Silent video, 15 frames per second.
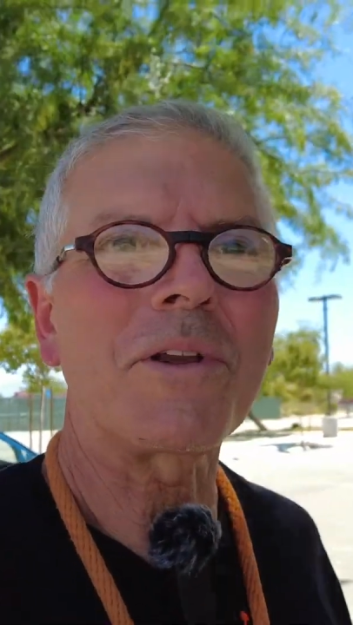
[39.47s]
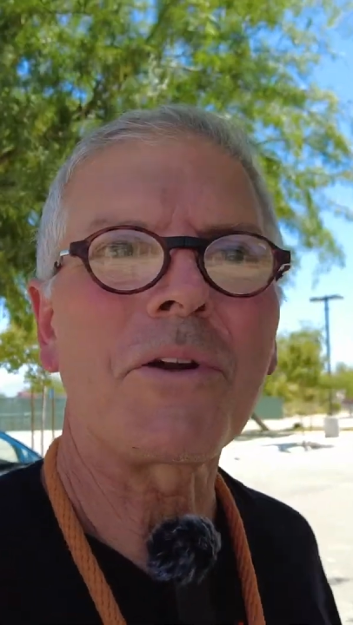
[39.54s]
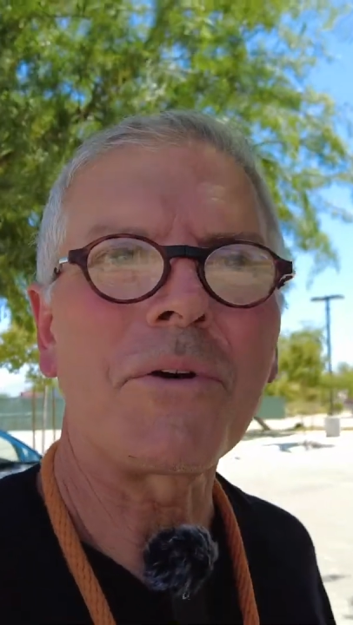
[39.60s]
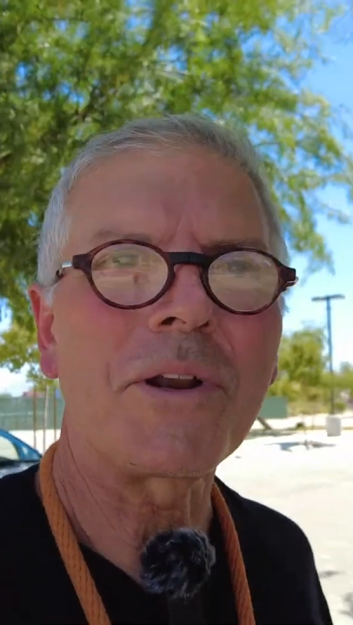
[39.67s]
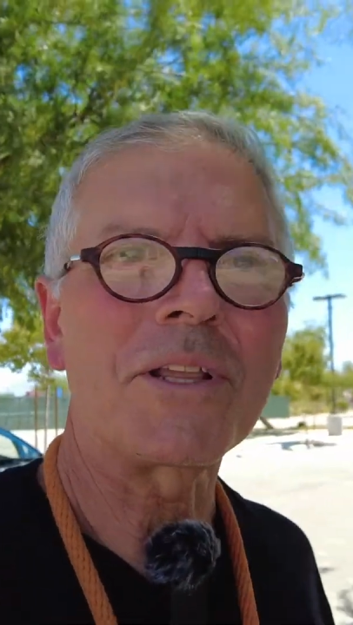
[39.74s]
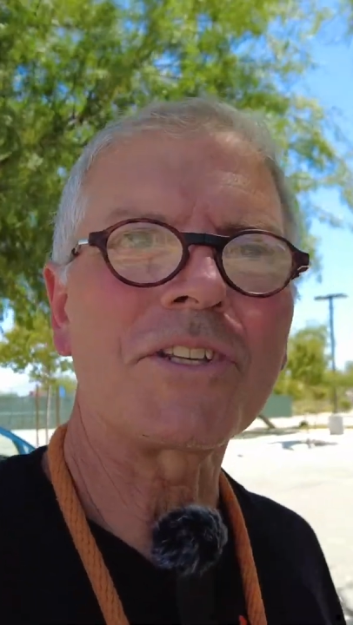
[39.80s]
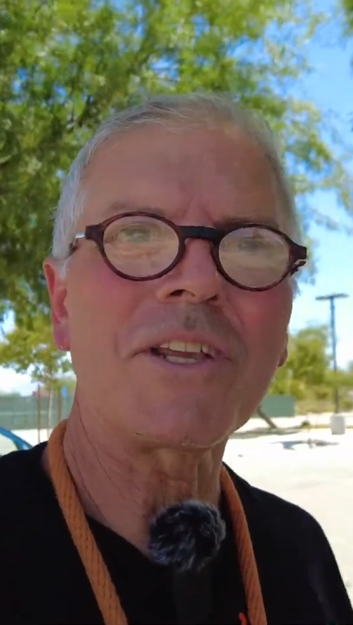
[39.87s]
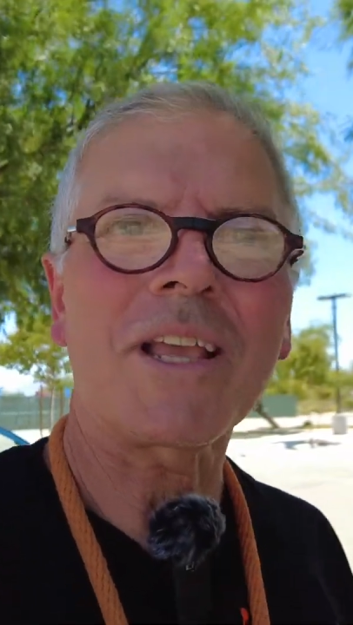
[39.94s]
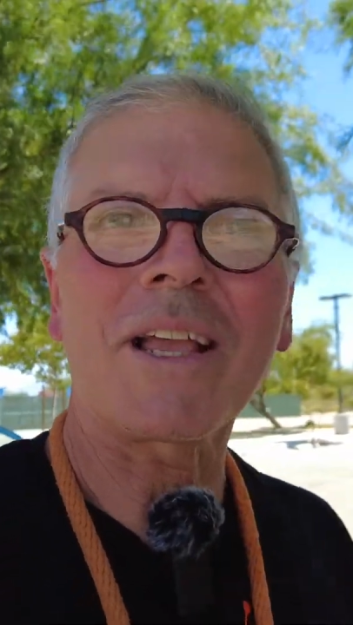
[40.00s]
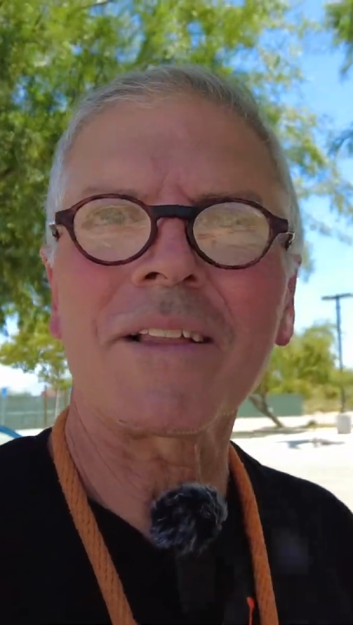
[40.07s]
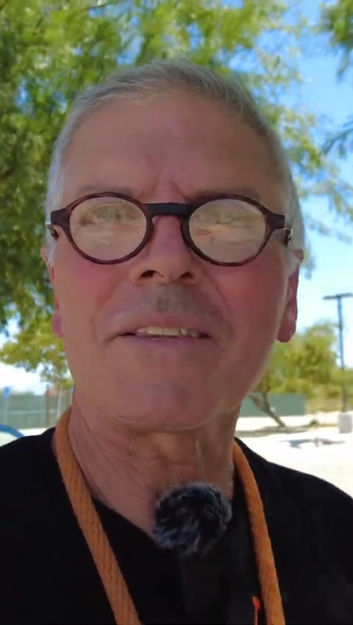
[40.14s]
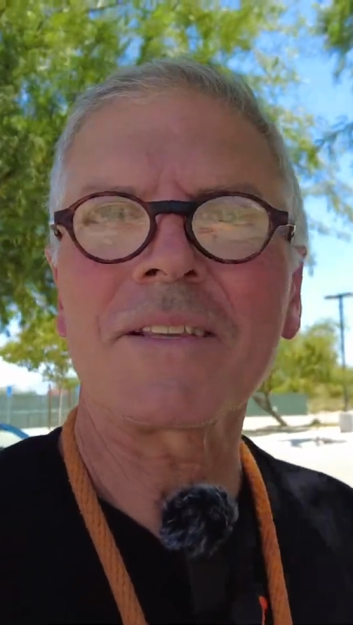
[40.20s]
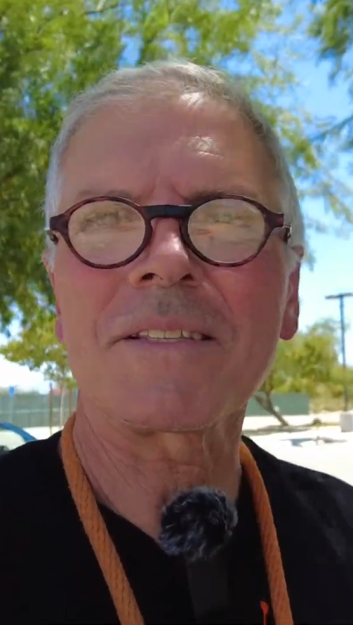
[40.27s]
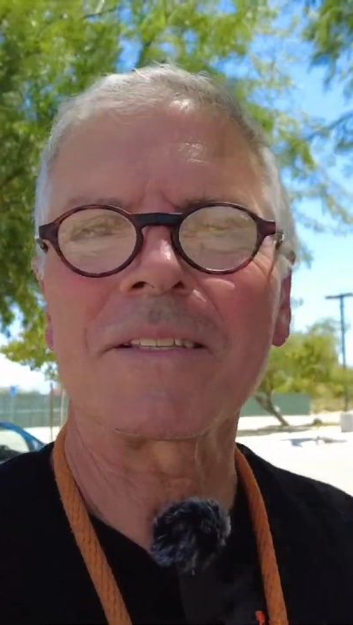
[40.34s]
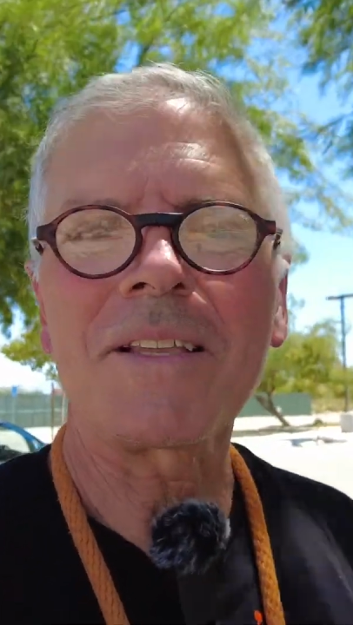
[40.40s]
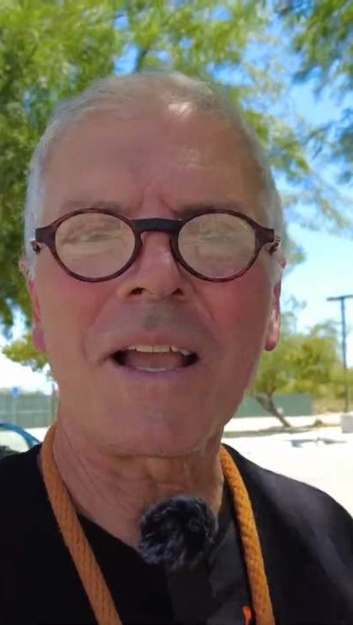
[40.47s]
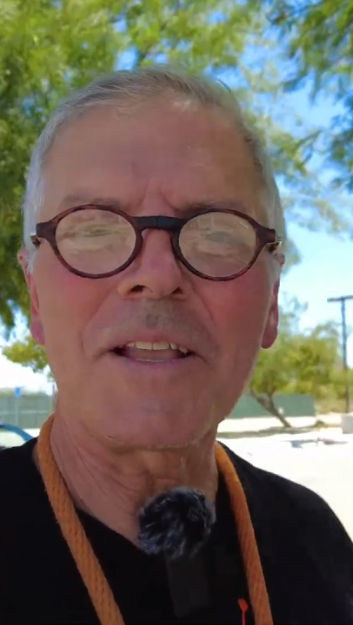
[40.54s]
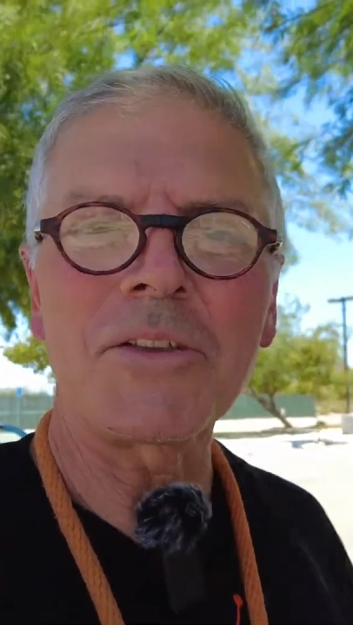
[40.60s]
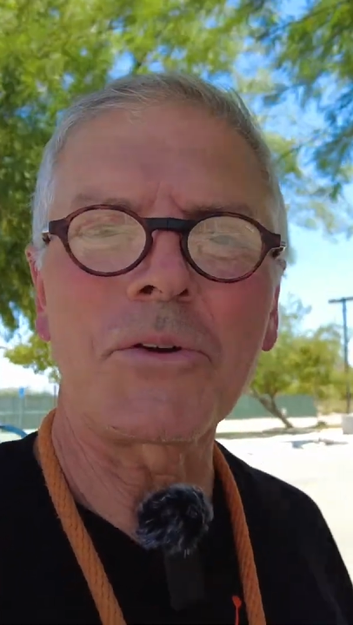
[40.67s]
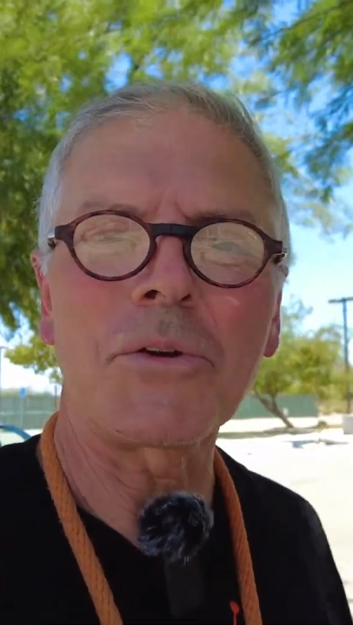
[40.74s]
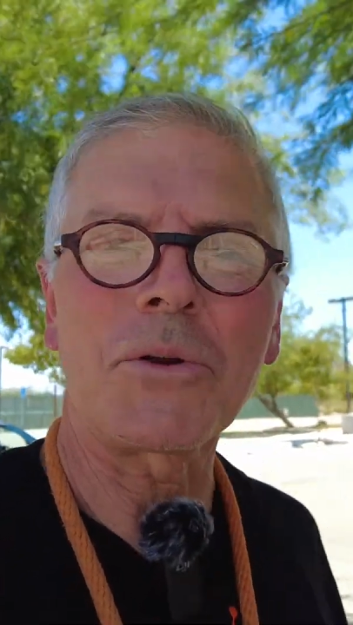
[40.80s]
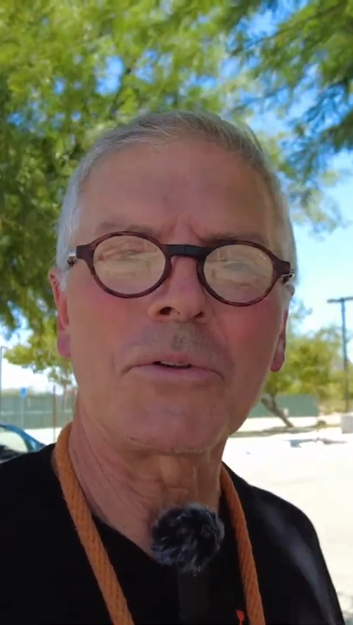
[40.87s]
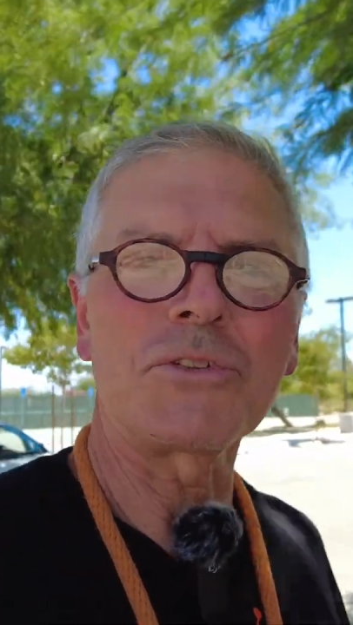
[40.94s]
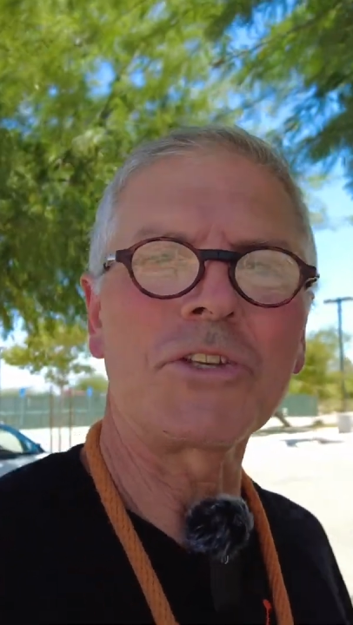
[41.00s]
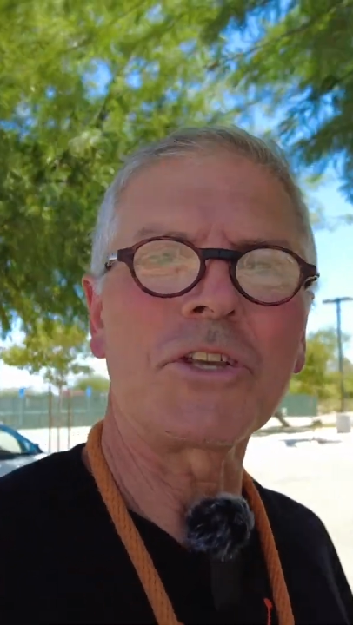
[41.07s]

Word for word: to go in and check out this nine year old